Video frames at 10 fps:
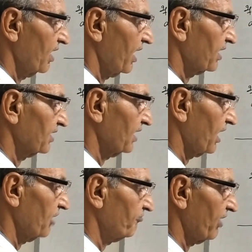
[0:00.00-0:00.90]
and then
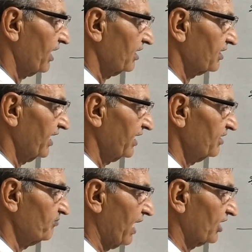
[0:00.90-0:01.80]
I'll find
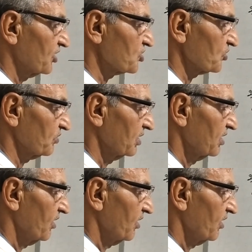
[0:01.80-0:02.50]
AD magnitude.